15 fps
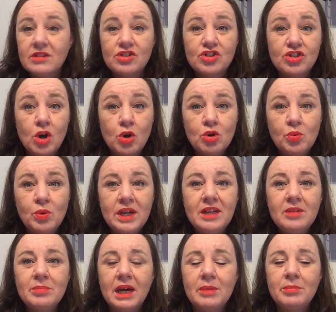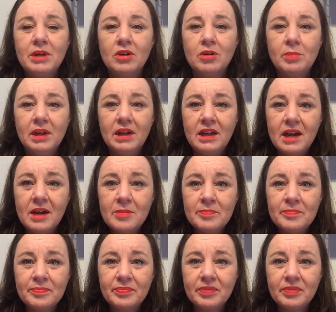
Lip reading: Snow Queen by Mirabilia.